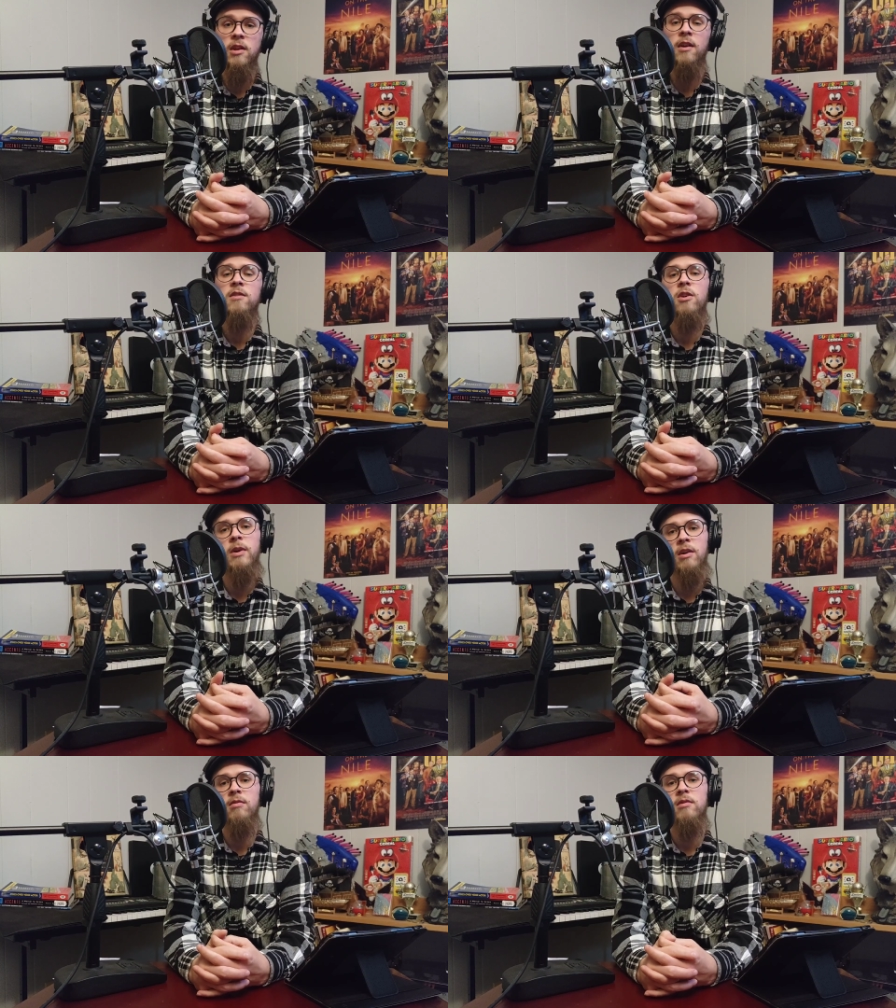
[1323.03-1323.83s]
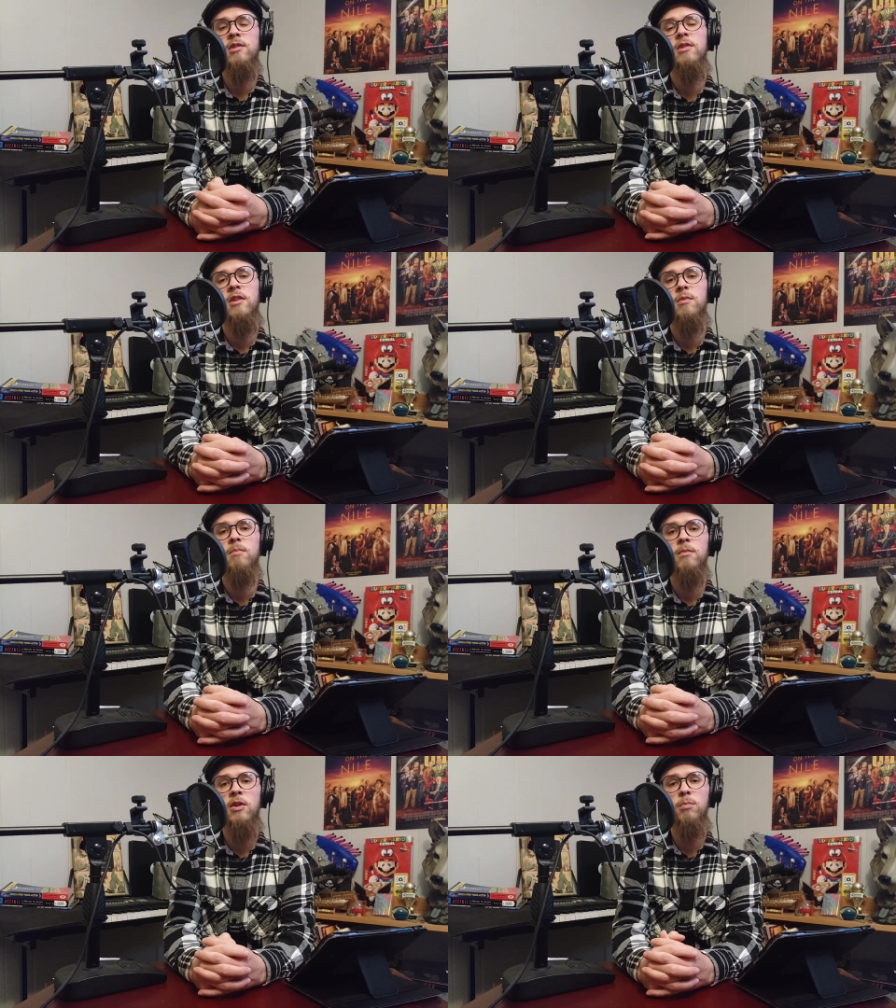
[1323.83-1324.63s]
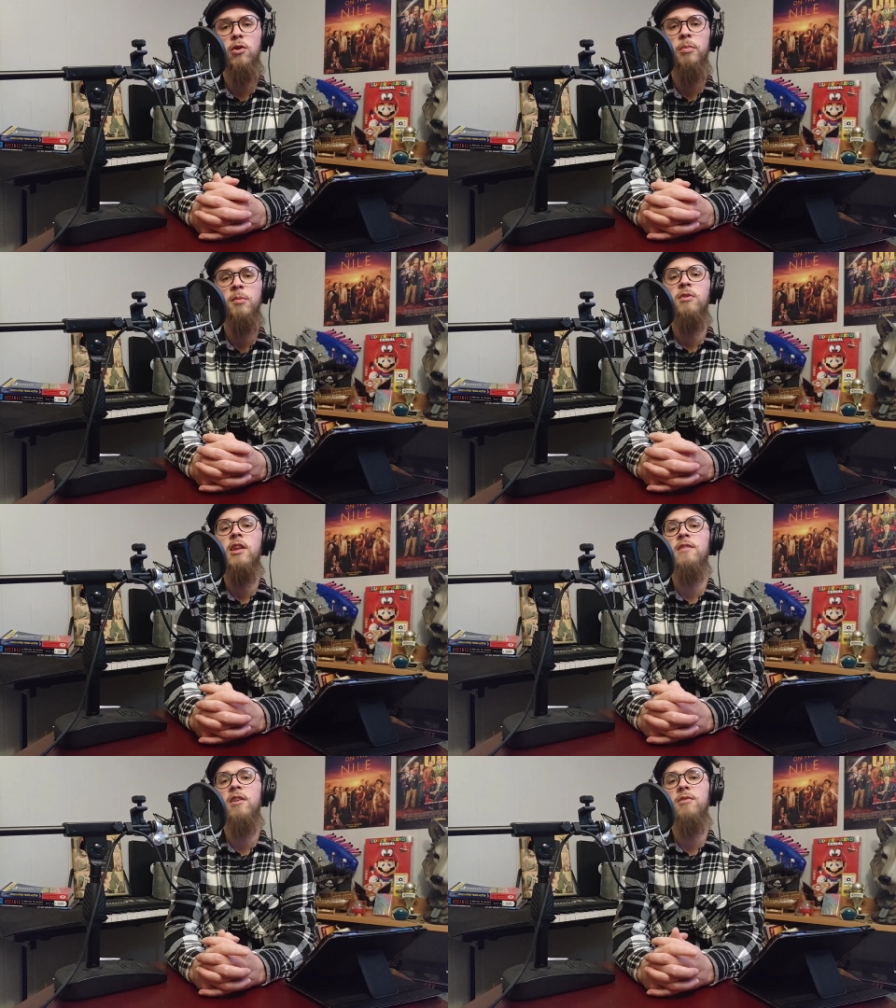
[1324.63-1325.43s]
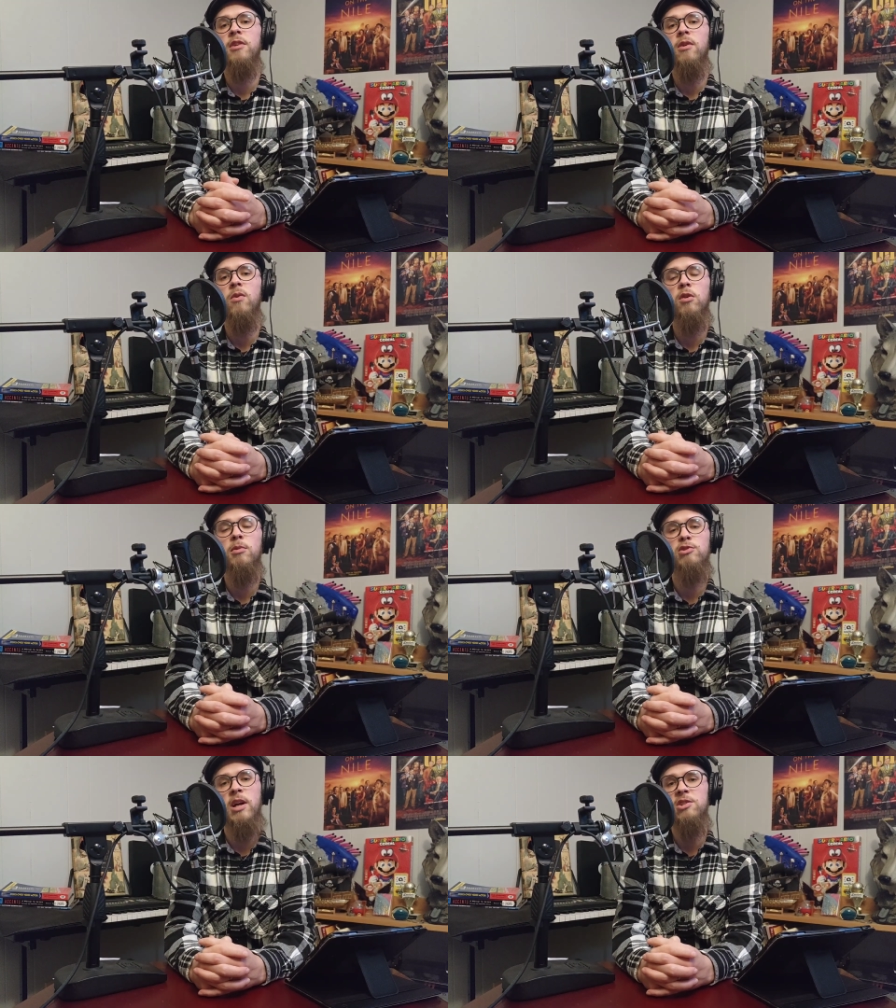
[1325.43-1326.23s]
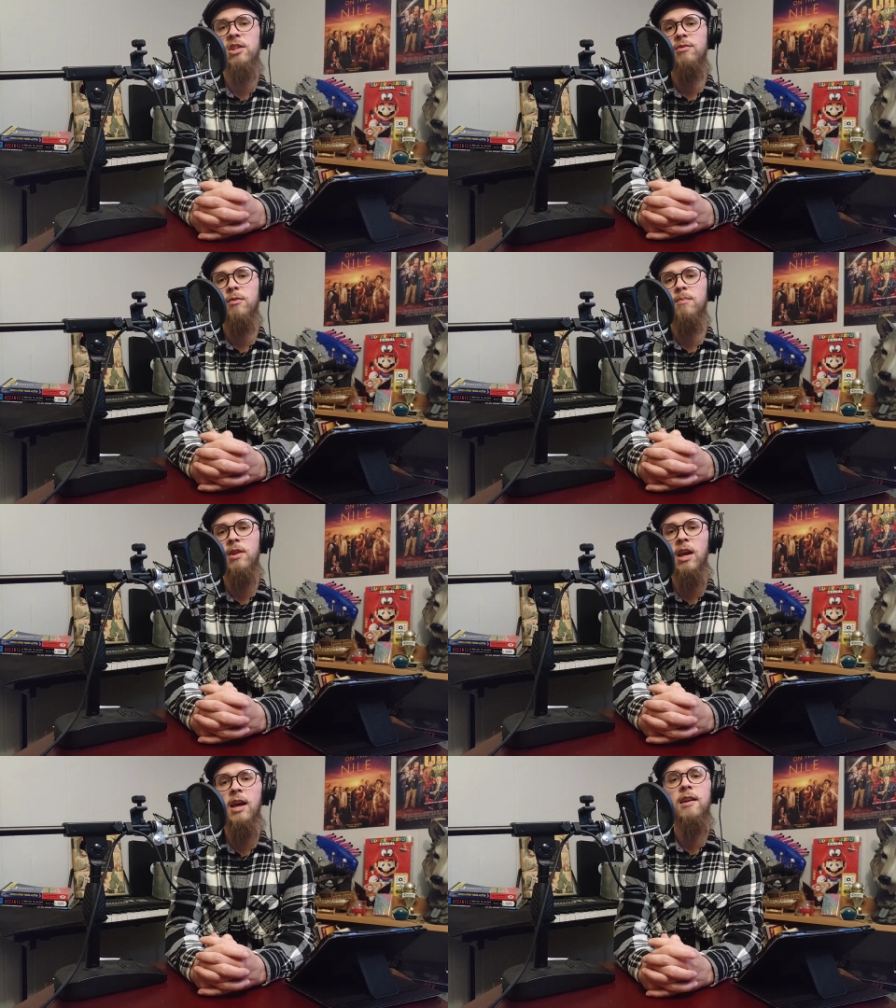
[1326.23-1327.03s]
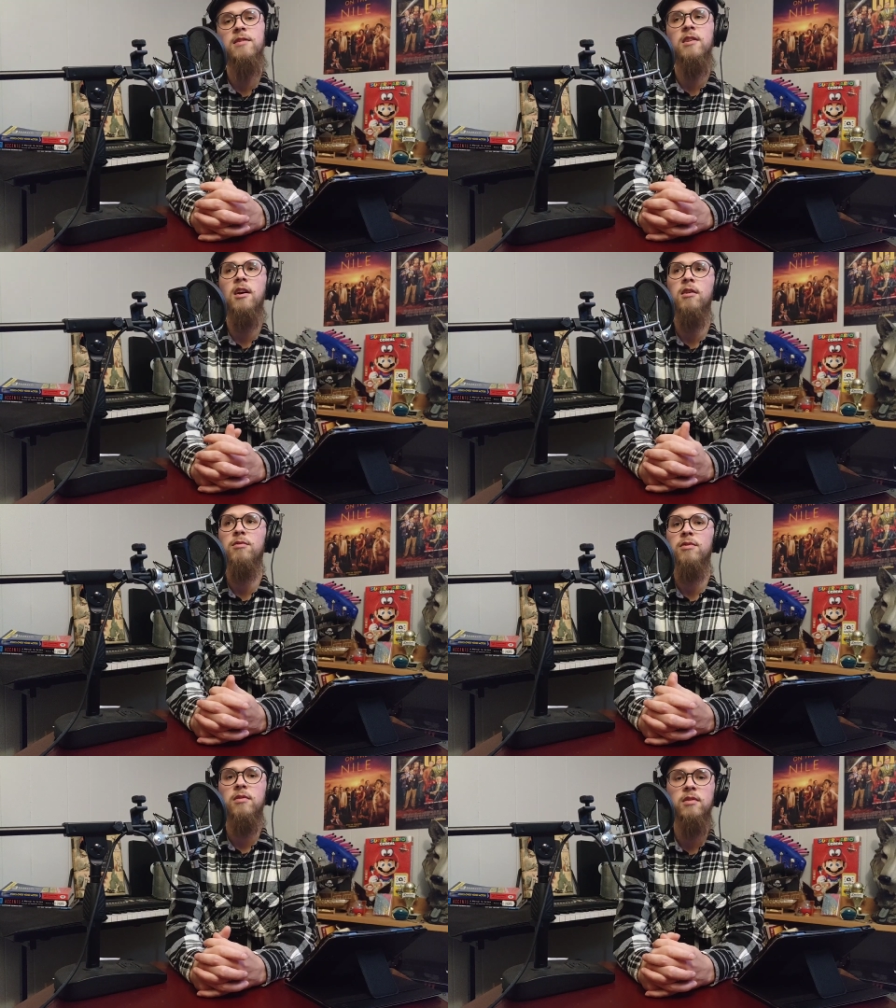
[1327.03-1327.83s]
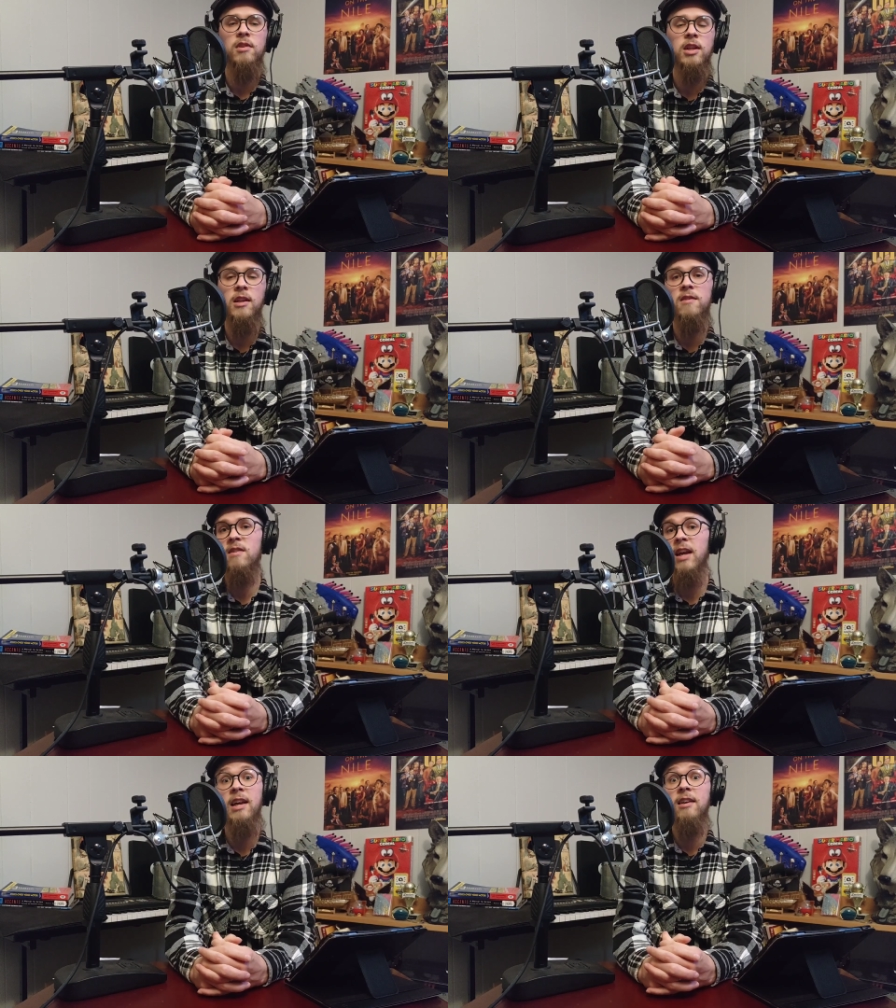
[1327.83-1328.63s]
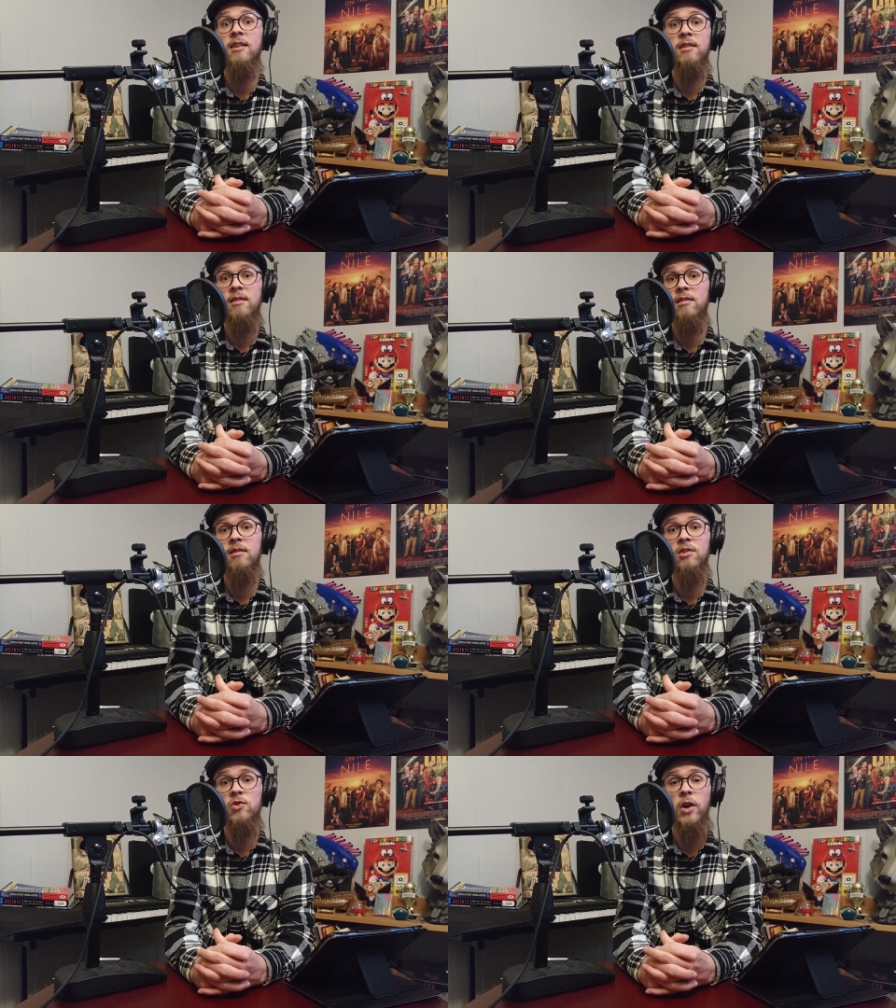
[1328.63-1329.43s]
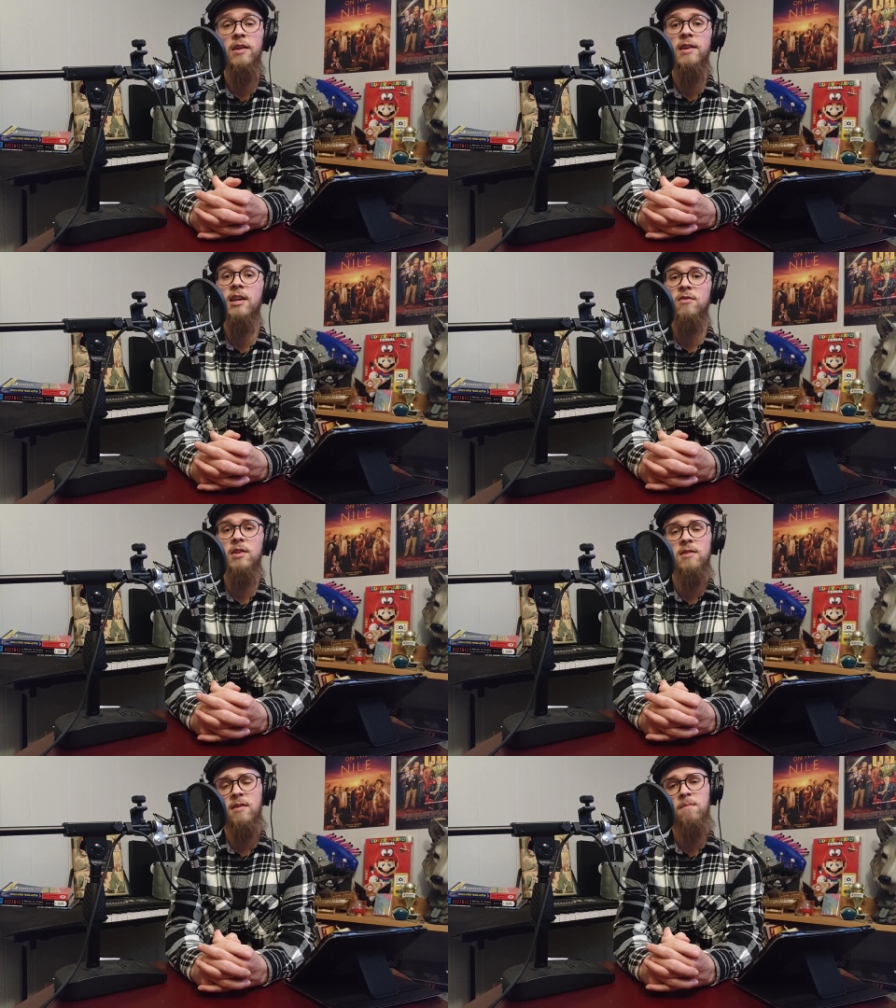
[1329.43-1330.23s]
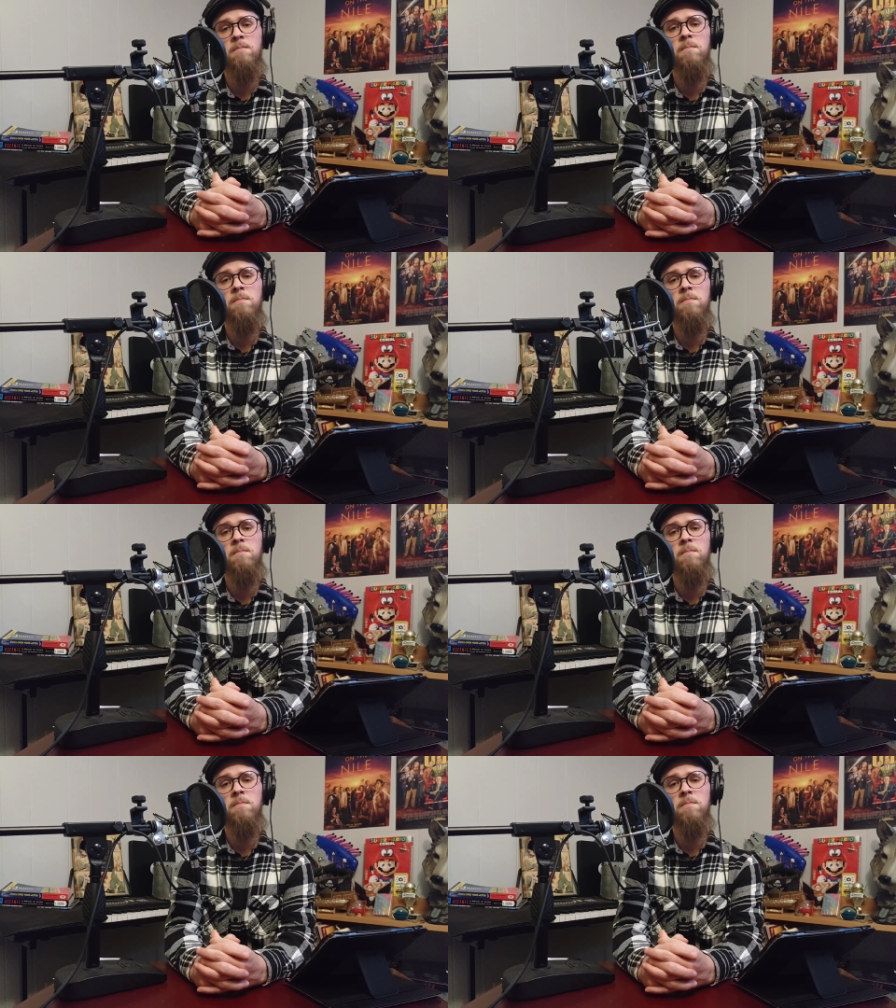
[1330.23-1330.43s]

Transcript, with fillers: does go out to these these poor people that suffered a horrible tragedy from the hands of an insane trans activist.